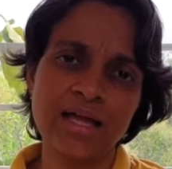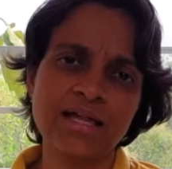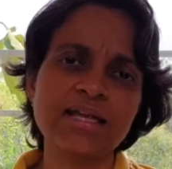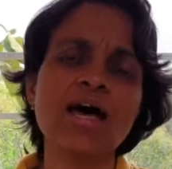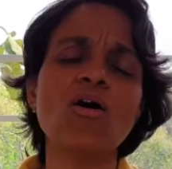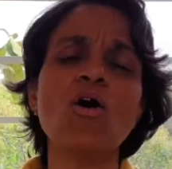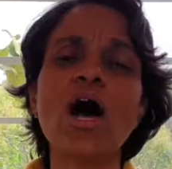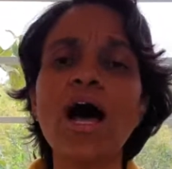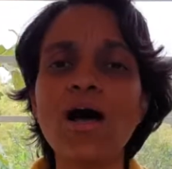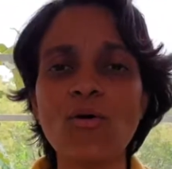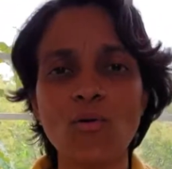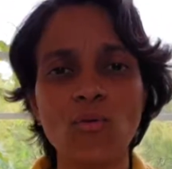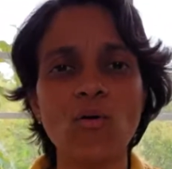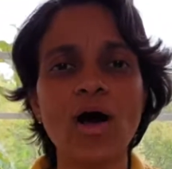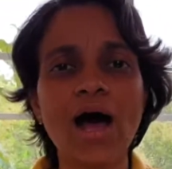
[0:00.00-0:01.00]
Now
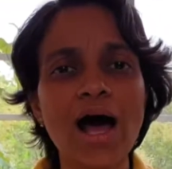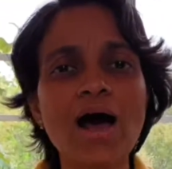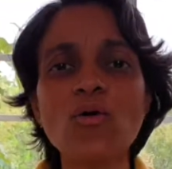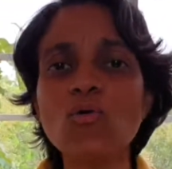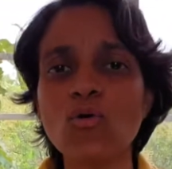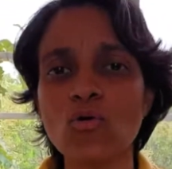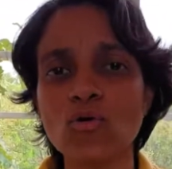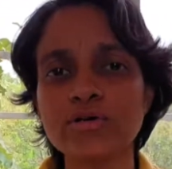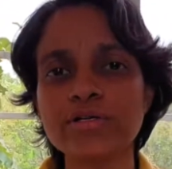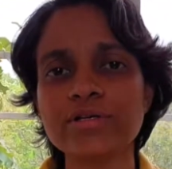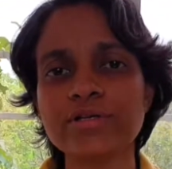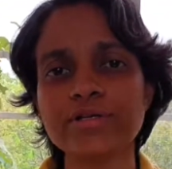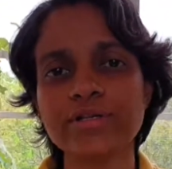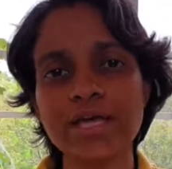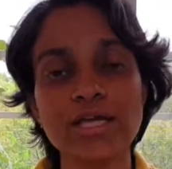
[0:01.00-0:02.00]
how
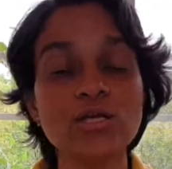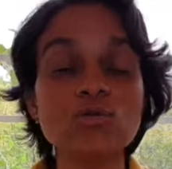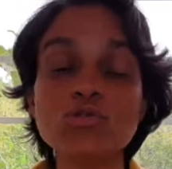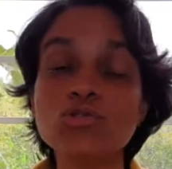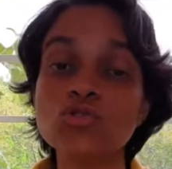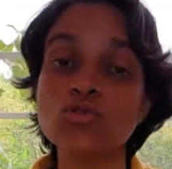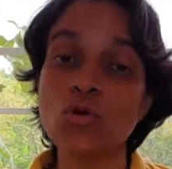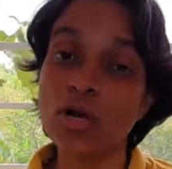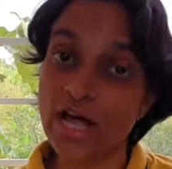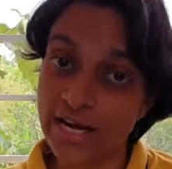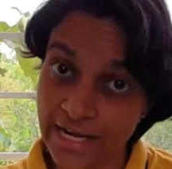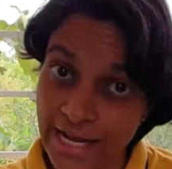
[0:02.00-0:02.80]
could they use solar